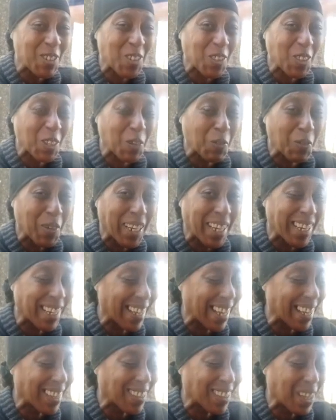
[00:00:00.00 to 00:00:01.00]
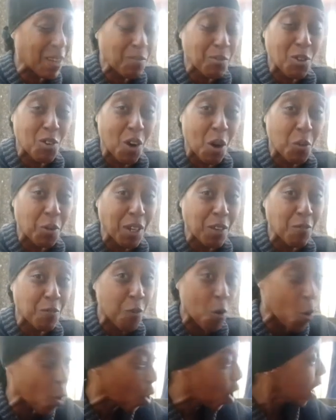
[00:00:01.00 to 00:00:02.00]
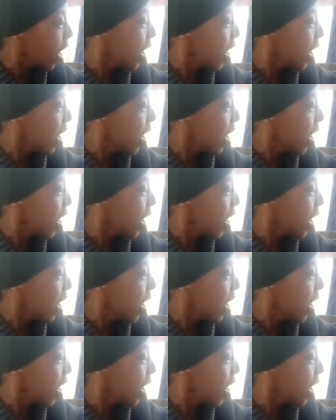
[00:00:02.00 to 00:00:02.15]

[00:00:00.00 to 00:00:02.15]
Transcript: so that we can get them growing for